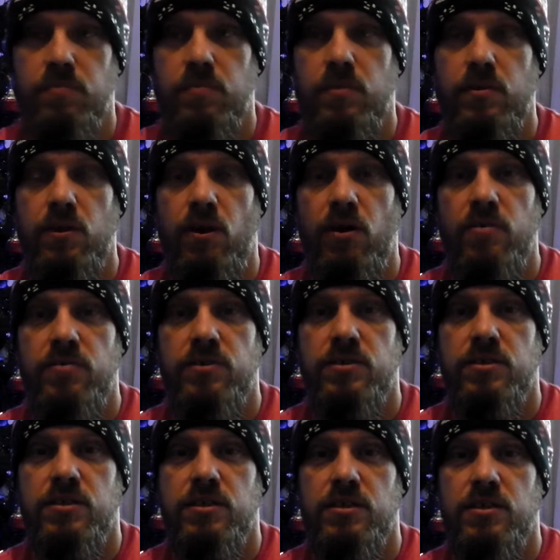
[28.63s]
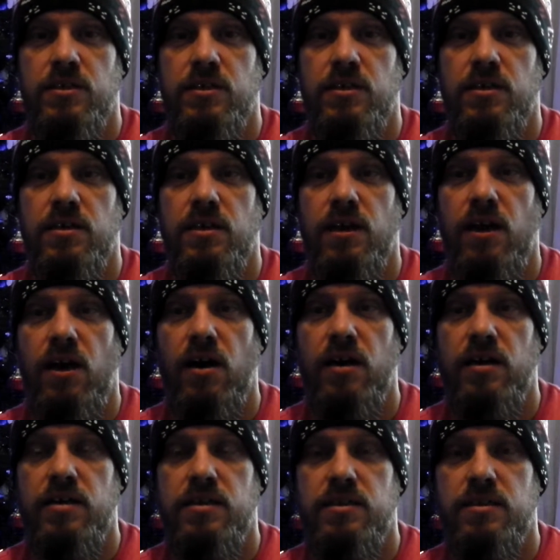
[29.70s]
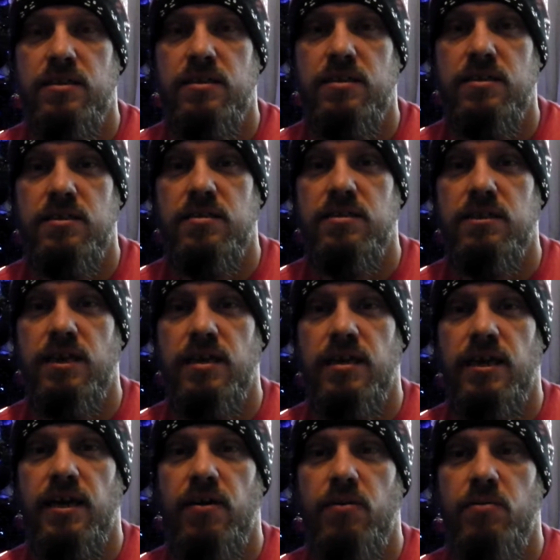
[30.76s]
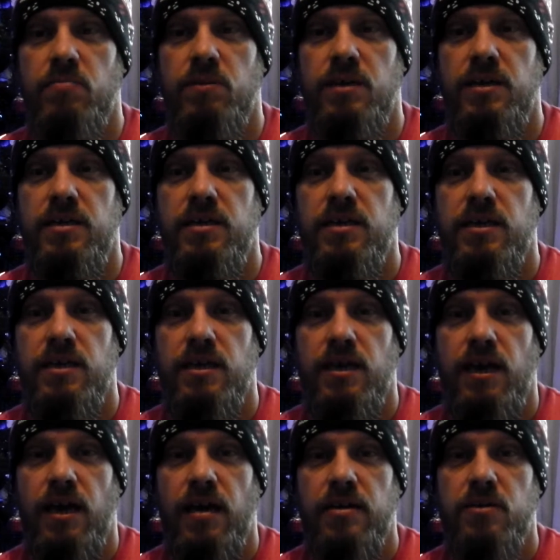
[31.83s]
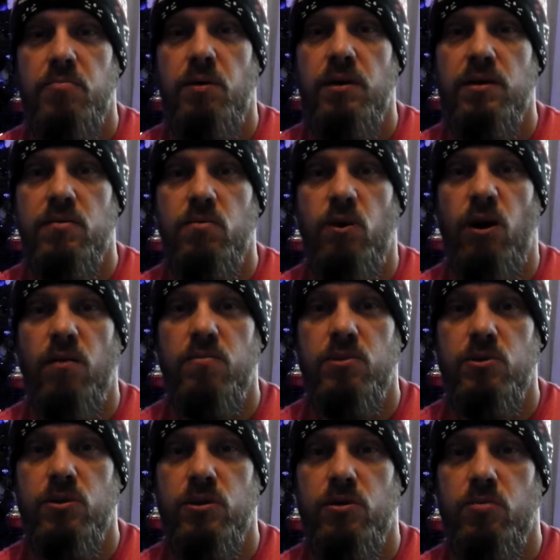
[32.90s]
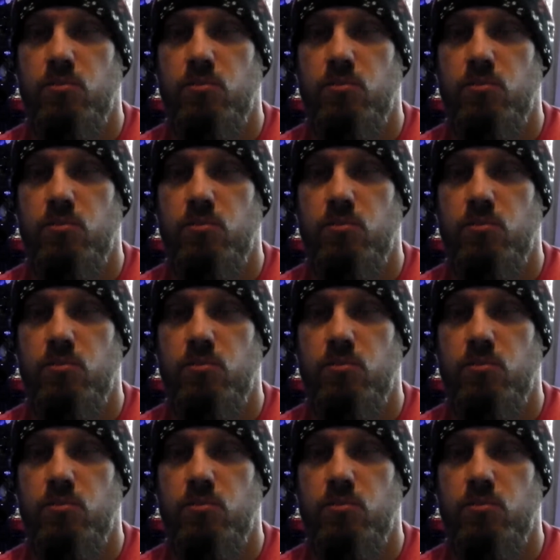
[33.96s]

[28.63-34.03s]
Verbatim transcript: knives that I take out with me and uh, depending on what I'm doing on